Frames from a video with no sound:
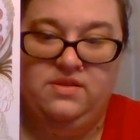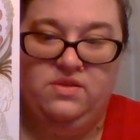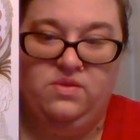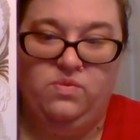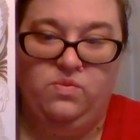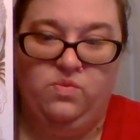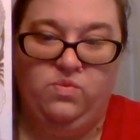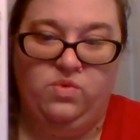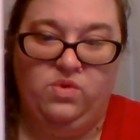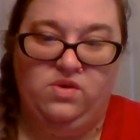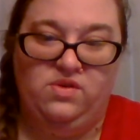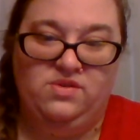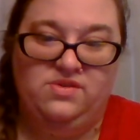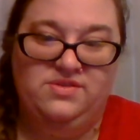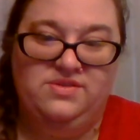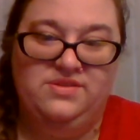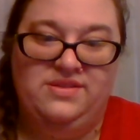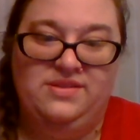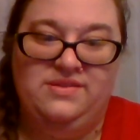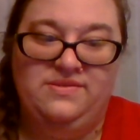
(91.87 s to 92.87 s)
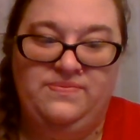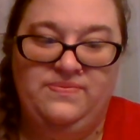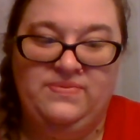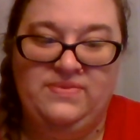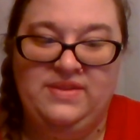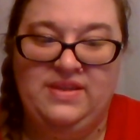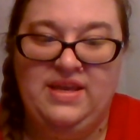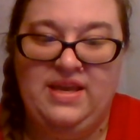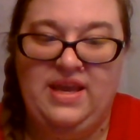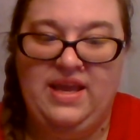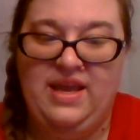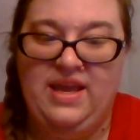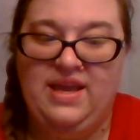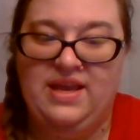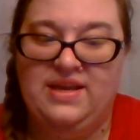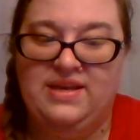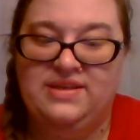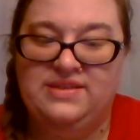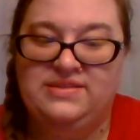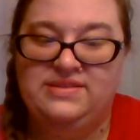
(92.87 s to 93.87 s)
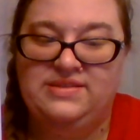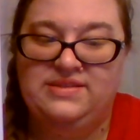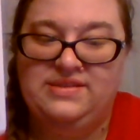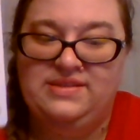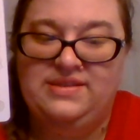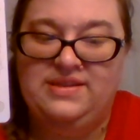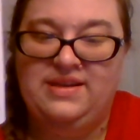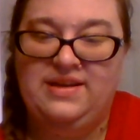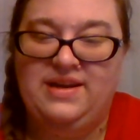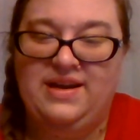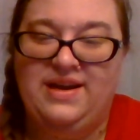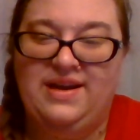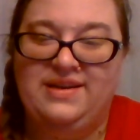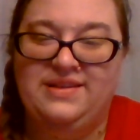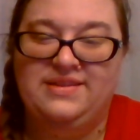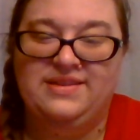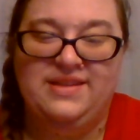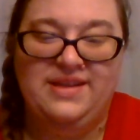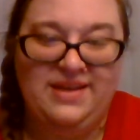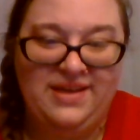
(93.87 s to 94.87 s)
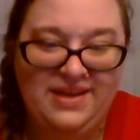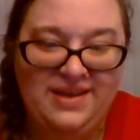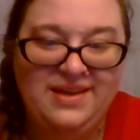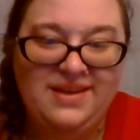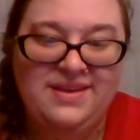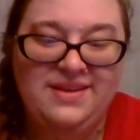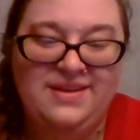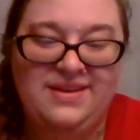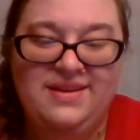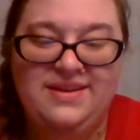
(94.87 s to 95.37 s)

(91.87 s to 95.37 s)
the world. And I like